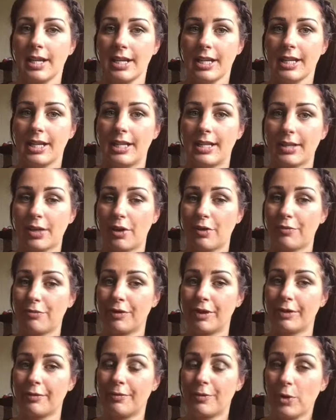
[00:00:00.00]
is
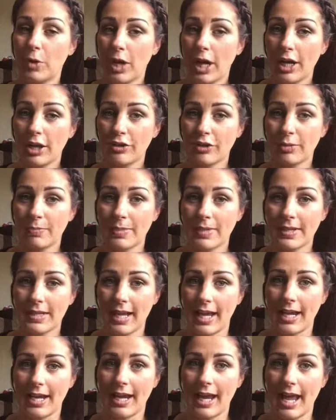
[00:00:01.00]
offering
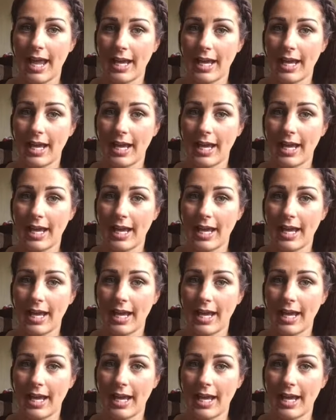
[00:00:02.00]
400%